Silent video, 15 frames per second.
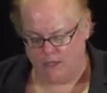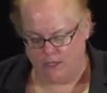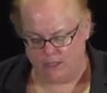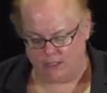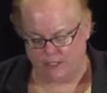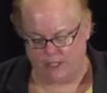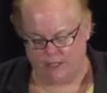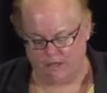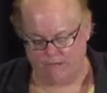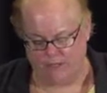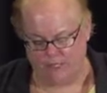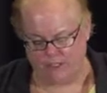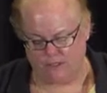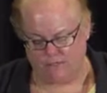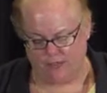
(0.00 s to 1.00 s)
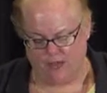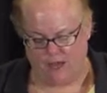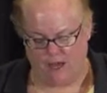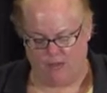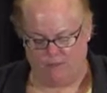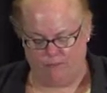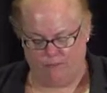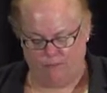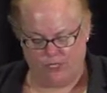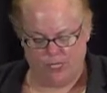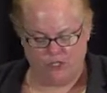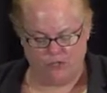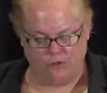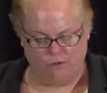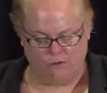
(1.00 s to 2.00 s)
a skin advance flap,
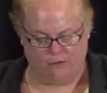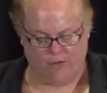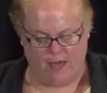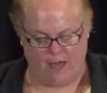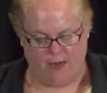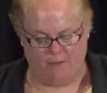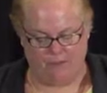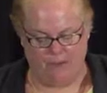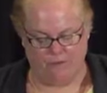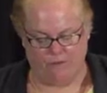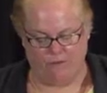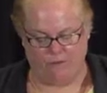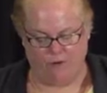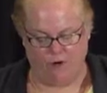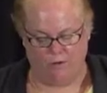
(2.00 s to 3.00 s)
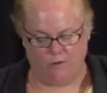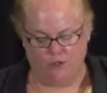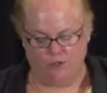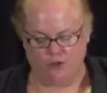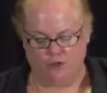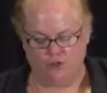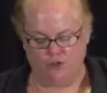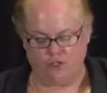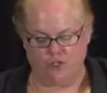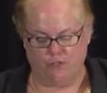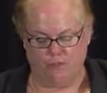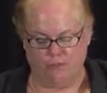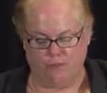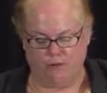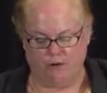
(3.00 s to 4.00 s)
rotational flap, performed to
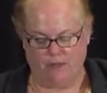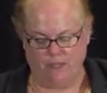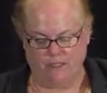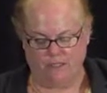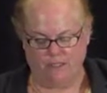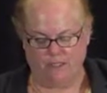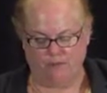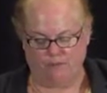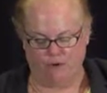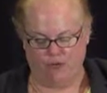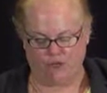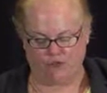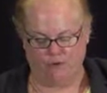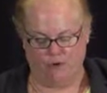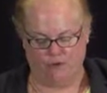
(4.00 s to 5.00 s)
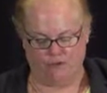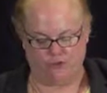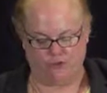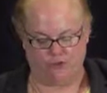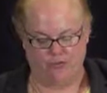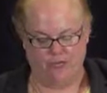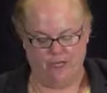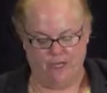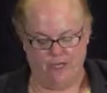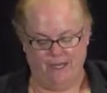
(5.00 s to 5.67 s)
surgically replace the pressure ulcer,